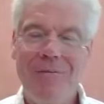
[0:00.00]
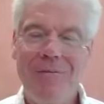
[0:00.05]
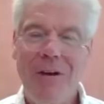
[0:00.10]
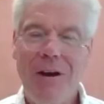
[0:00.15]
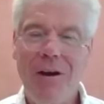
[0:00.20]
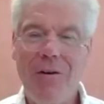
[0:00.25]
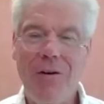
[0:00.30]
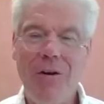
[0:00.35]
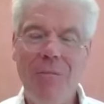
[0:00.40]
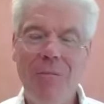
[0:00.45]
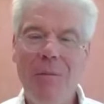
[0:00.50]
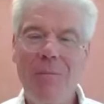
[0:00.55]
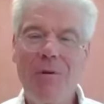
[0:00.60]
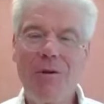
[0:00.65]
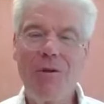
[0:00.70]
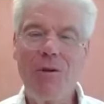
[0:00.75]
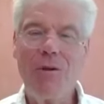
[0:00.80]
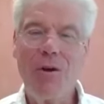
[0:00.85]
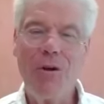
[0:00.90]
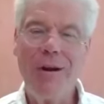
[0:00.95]
our
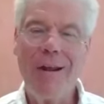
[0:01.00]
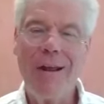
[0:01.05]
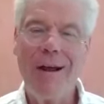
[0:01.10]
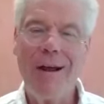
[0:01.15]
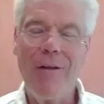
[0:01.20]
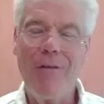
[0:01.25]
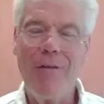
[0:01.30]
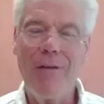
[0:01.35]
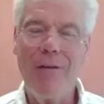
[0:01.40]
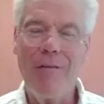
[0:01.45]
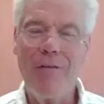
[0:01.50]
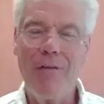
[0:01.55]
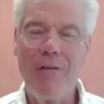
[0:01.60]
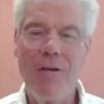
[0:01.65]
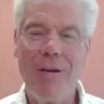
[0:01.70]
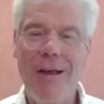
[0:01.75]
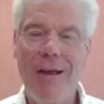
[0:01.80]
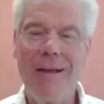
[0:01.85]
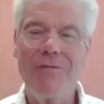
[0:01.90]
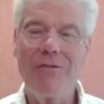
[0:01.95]
commitment to good health and a
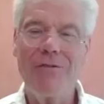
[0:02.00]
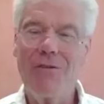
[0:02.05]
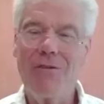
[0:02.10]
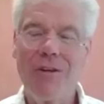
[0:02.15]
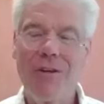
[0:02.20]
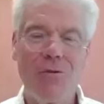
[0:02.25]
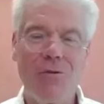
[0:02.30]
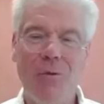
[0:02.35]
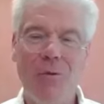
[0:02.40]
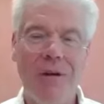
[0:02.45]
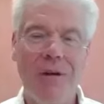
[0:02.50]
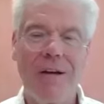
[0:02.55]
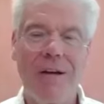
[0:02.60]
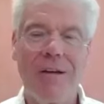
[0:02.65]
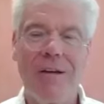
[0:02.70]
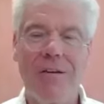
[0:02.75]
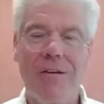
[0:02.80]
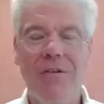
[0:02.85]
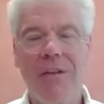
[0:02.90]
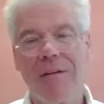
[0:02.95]
full life suggests we're not
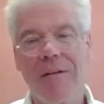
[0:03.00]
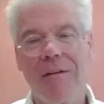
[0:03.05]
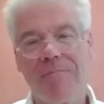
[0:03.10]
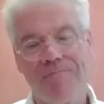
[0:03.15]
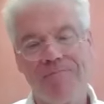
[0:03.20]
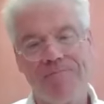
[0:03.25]
going to do that.